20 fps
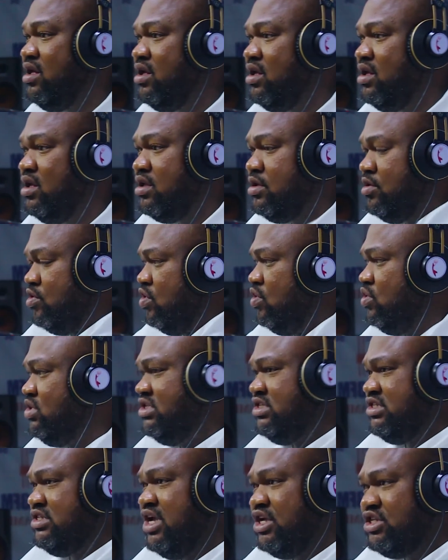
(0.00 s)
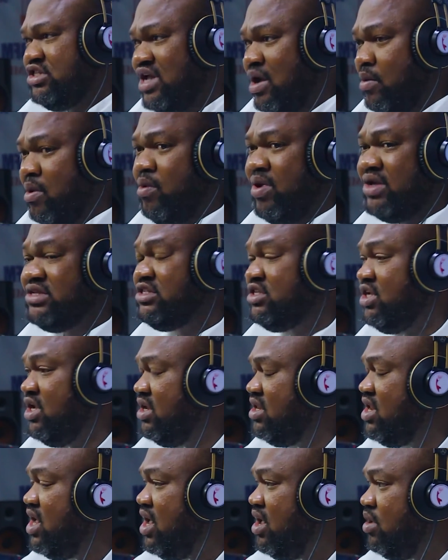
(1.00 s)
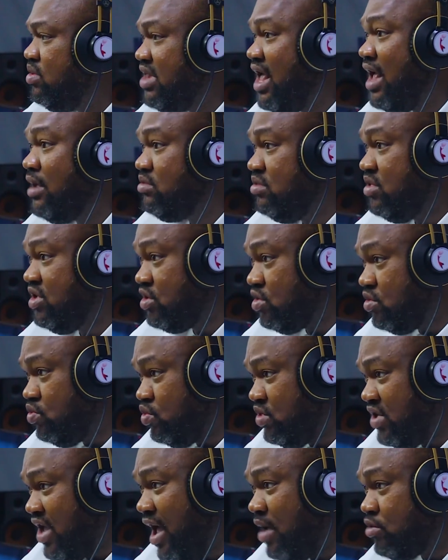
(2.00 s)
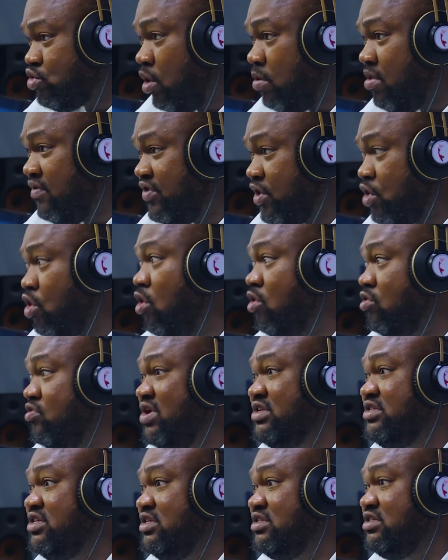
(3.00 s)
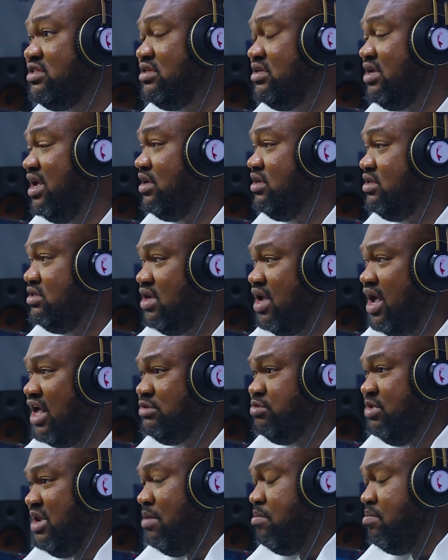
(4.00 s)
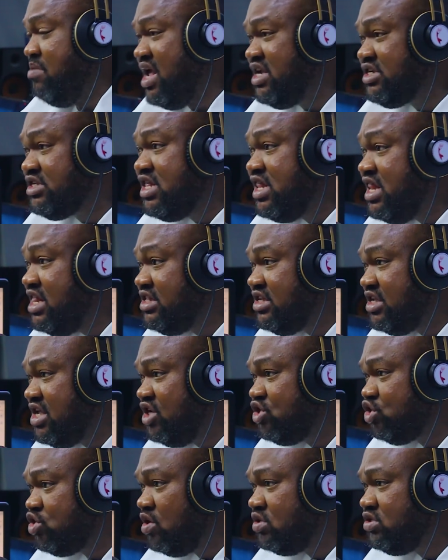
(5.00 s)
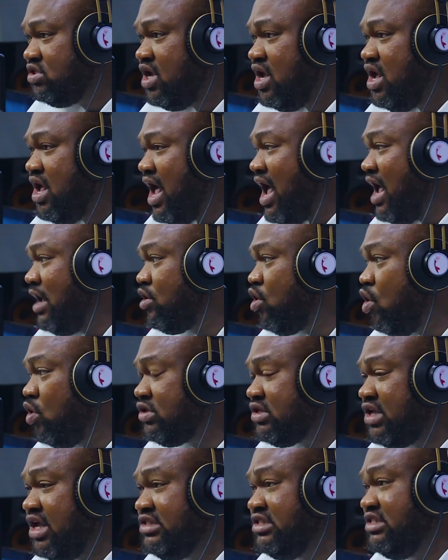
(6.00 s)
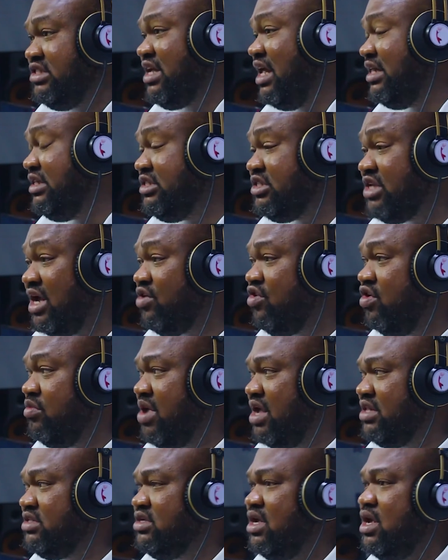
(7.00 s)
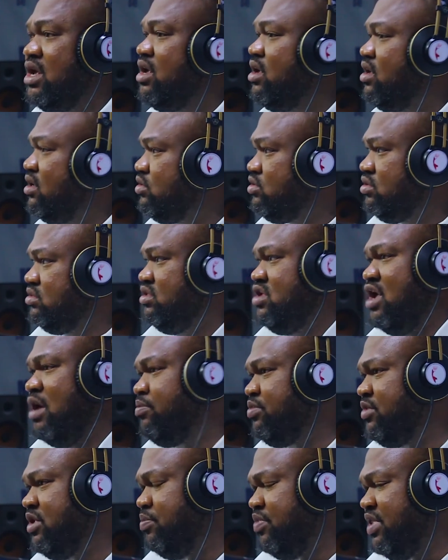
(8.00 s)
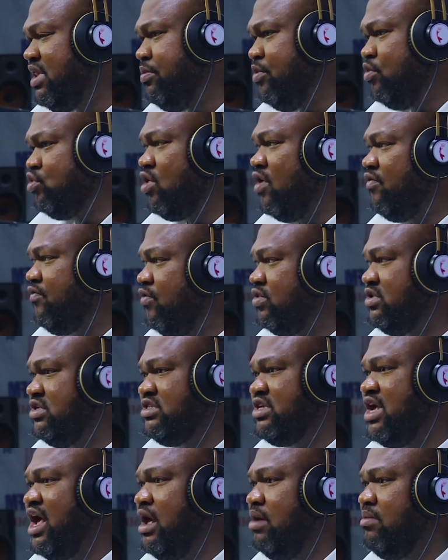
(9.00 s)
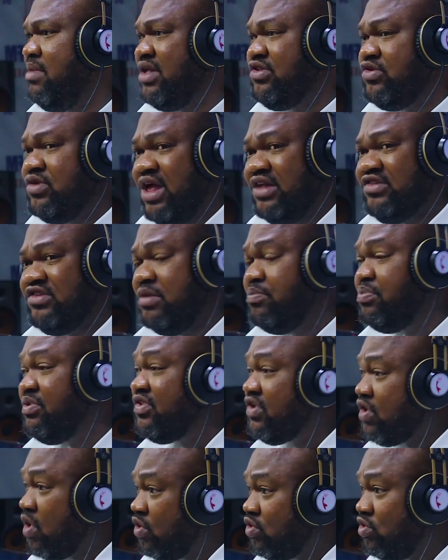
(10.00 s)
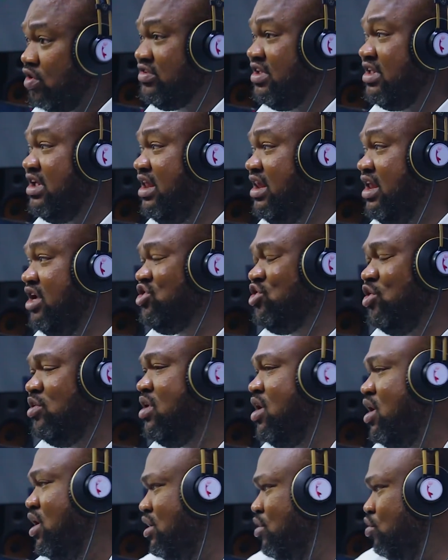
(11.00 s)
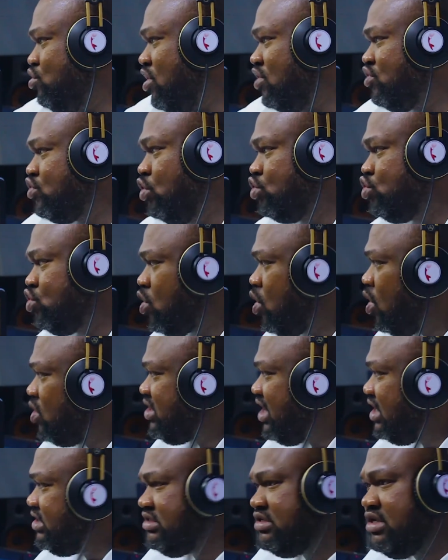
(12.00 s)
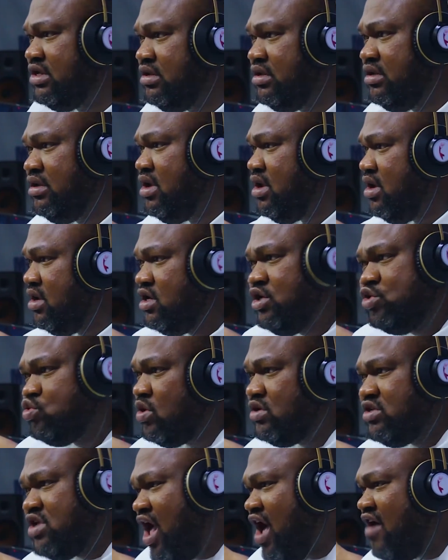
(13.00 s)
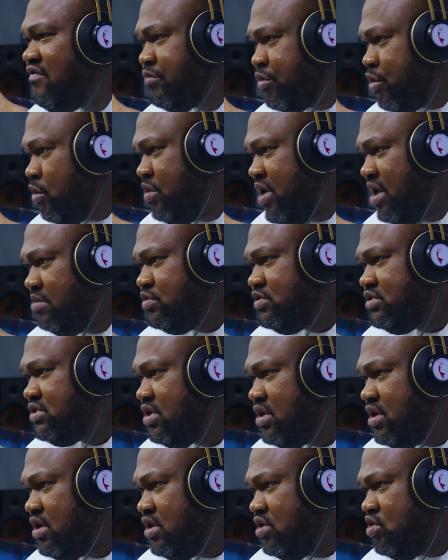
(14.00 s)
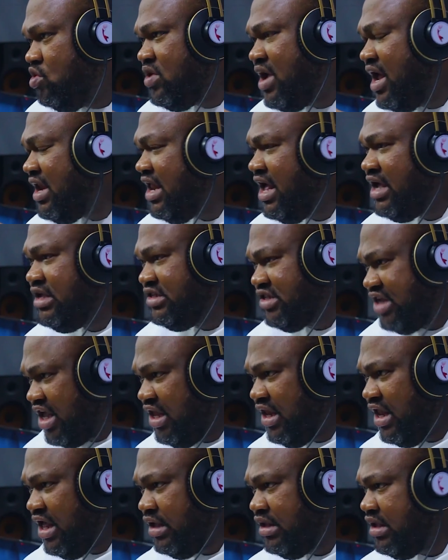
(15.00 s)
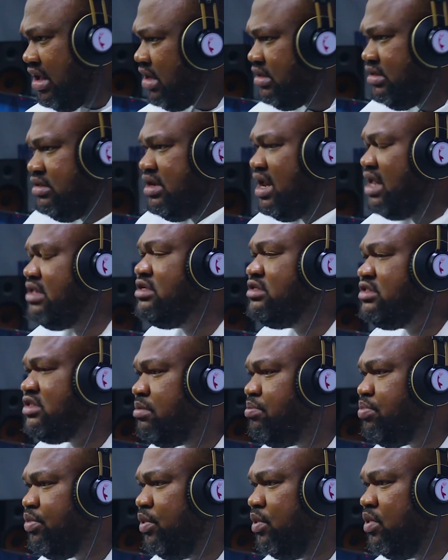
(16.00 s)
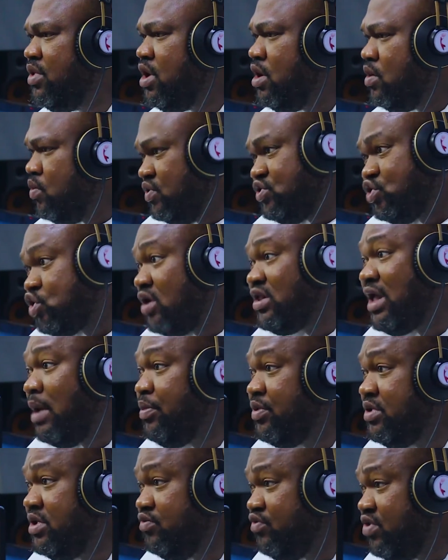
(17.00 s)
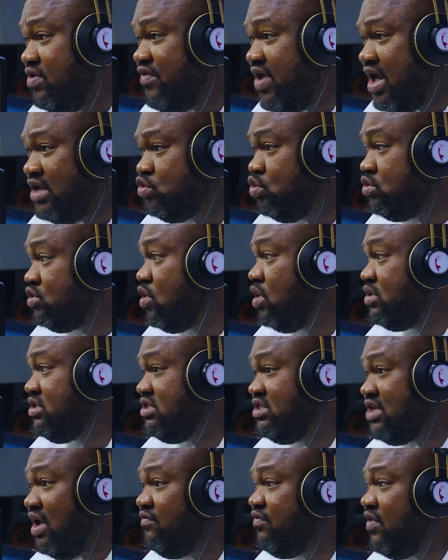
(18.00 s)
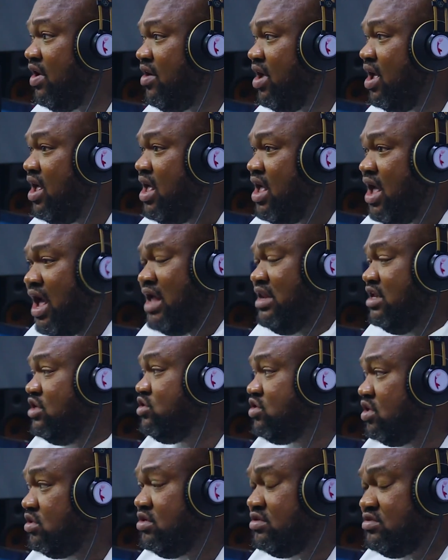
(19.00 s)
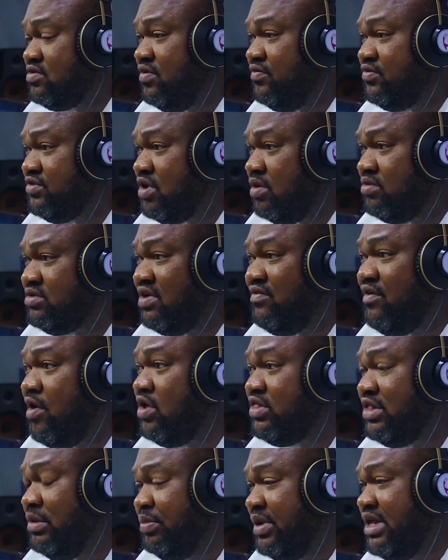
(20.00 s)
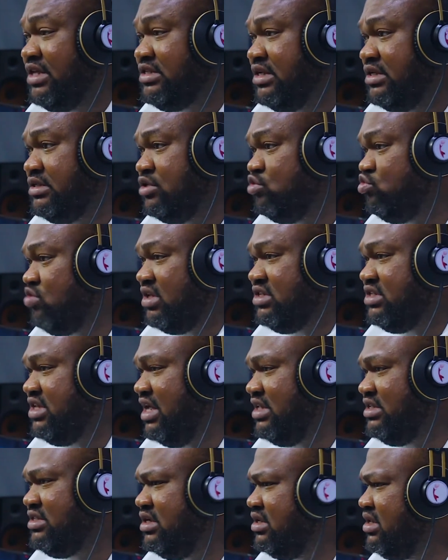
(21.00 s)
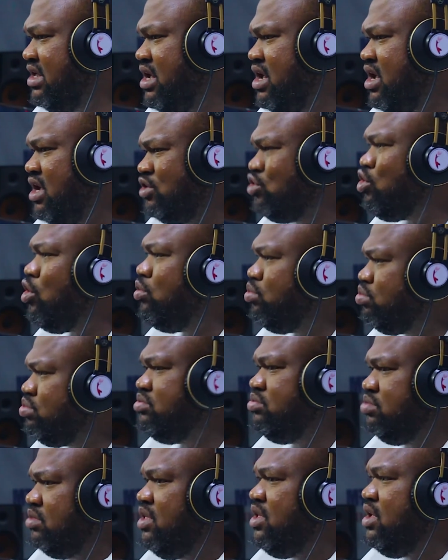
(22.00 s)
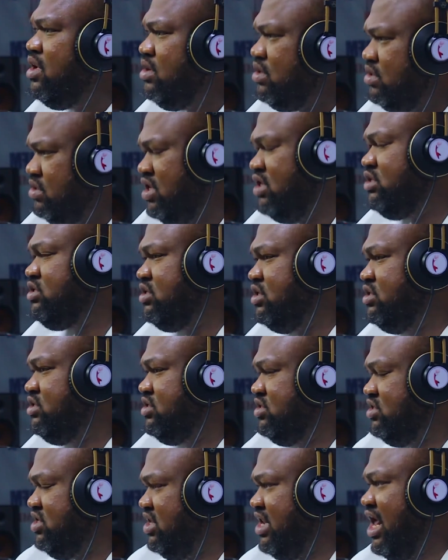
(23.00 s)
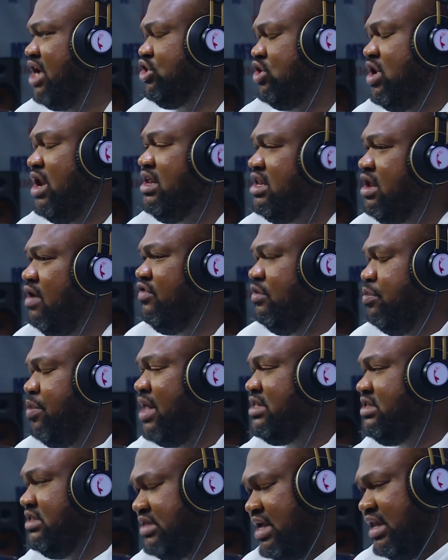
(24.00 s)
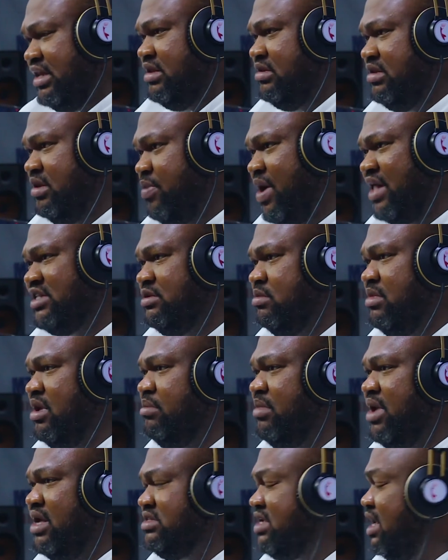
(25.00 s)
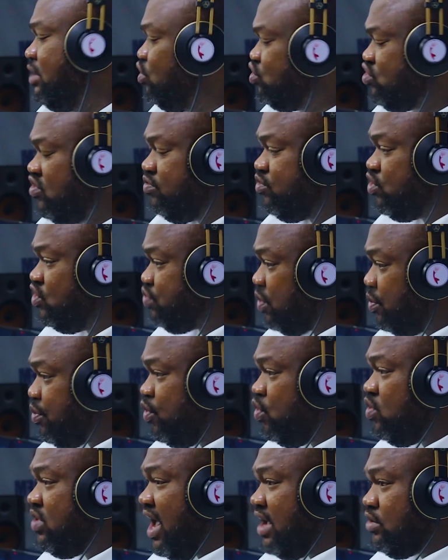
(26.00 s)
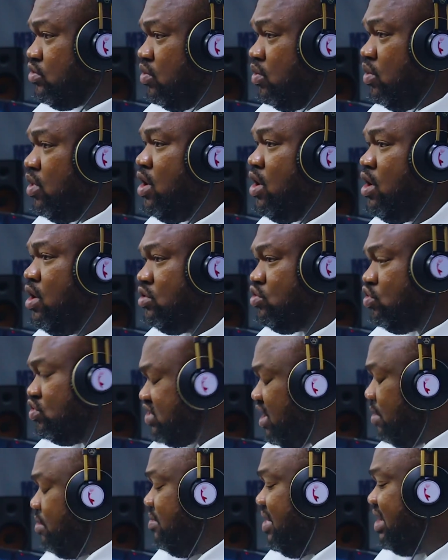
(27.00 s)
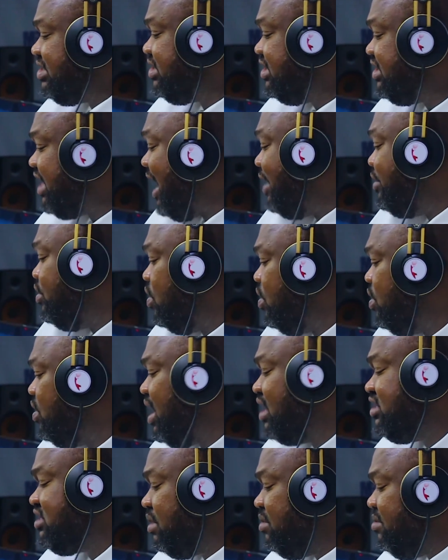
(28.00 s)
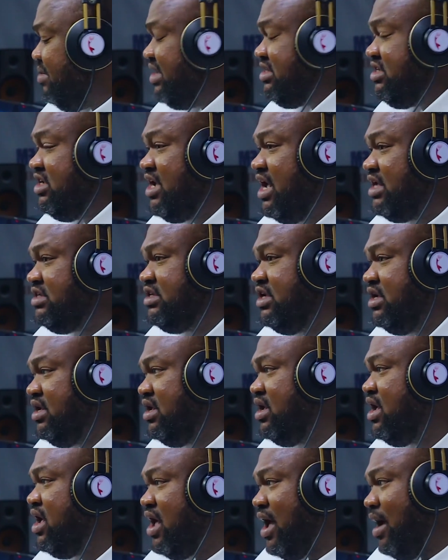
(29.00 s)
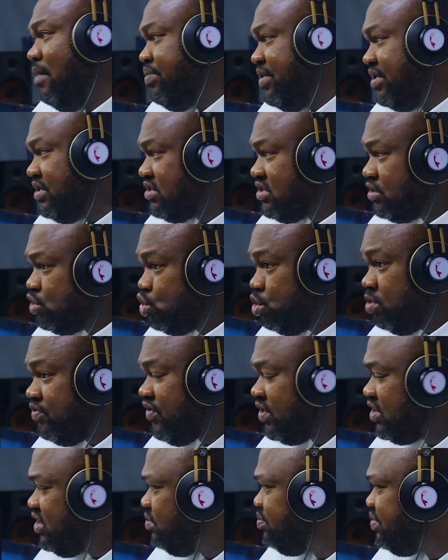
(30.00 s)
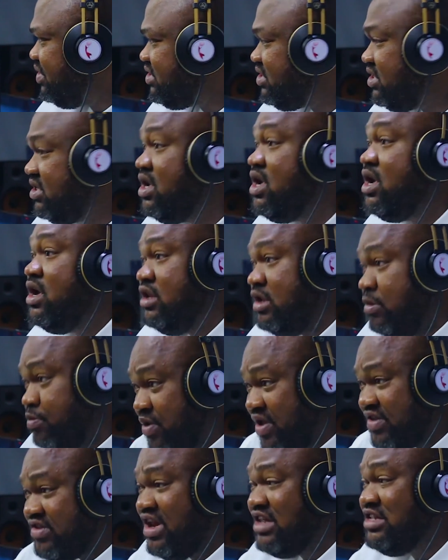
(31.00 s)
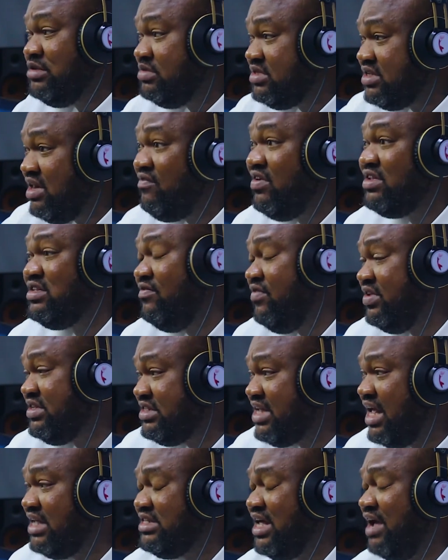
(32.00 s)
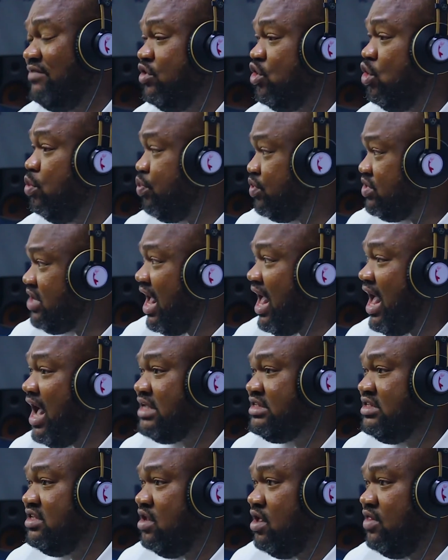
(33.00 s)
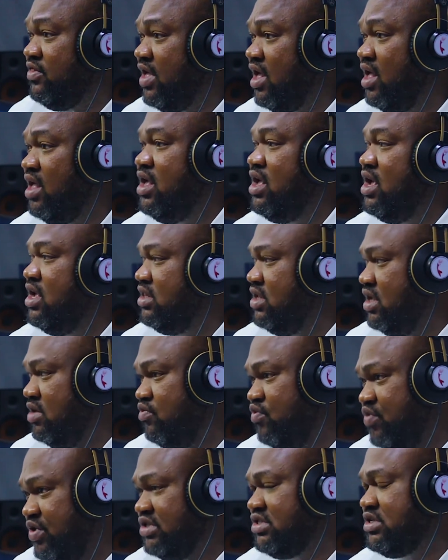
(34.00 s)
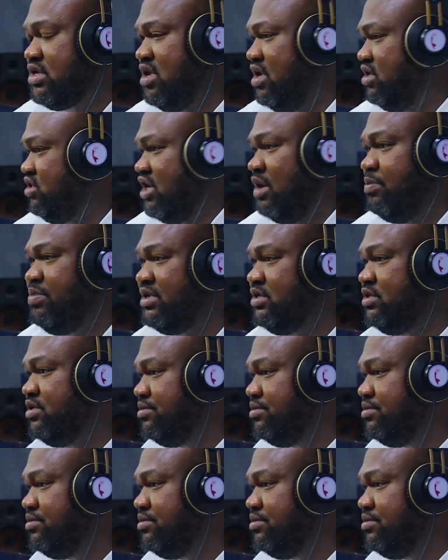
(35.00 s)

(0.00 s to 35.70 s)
In states now, what we're saying, the outcome of the congresses has been enmeshed in litigations and court cases and disagreements. The PDP will just fold its arm. As soon as the APC conducts an election, they'll just go to court and say, these ones have problems. Their leg is K-leg. And it's simple. We saw it happen in Rivers, we saw it in Zamfara, and in several other places in 2019. So this is the national leader of the party telling the party members, and those people who like to send a message, I send a message and say, I'm predicting doom for the APC. The president himself has emphasized that if they don't put their acts in order, they risk a jeopardy.